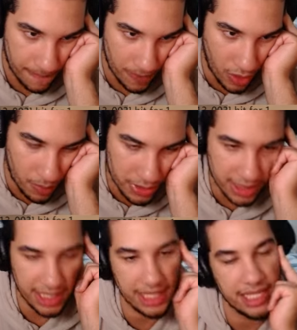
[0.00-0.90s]

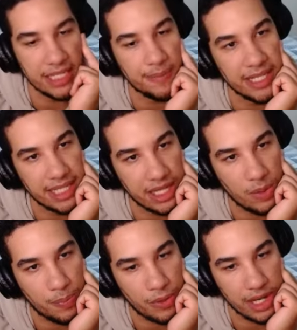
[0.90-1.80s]
obviously this means that the
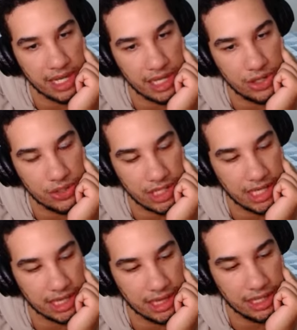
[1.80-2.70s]
opponent can just
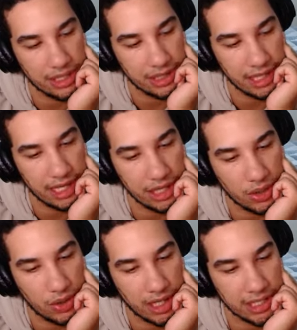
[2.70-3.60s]
get their thing
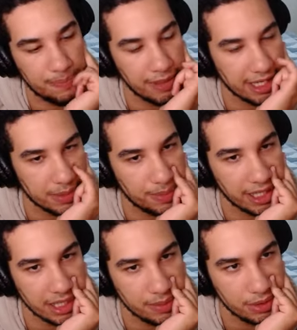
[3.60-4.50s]
as big as
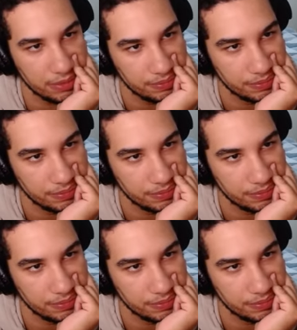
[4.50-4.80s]
possible.